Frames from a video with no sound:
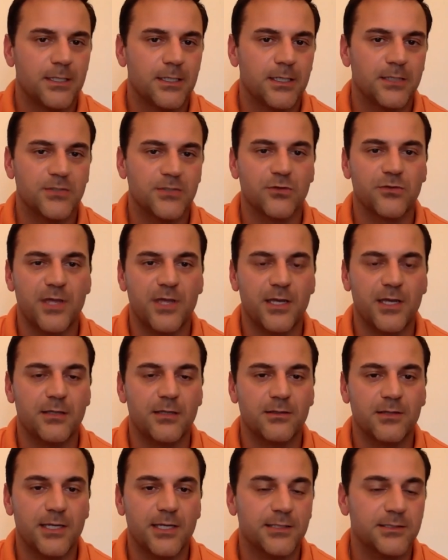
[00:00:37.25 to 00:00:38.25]
Uh, so
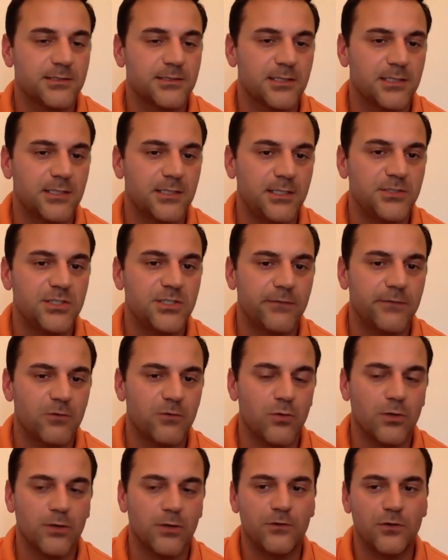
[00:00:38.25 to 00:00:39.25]
thank, thanks to each and every
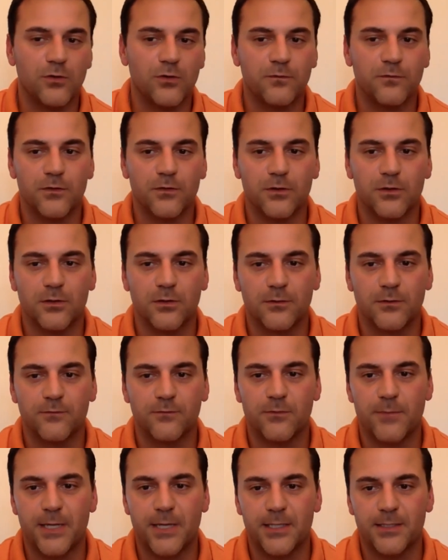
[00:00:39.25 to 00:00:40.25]
one of you for,
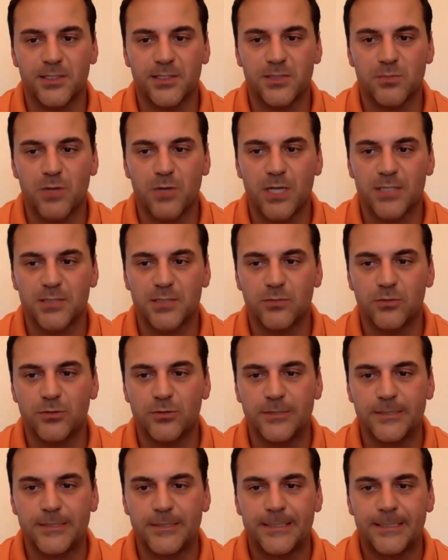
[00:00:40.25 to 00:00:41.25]
for making this
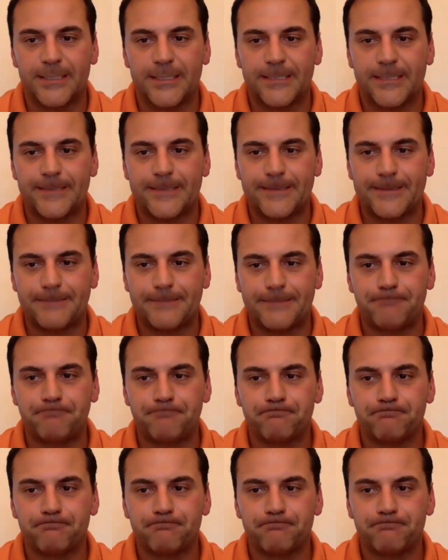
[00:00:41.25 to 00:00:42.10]
possible. Um,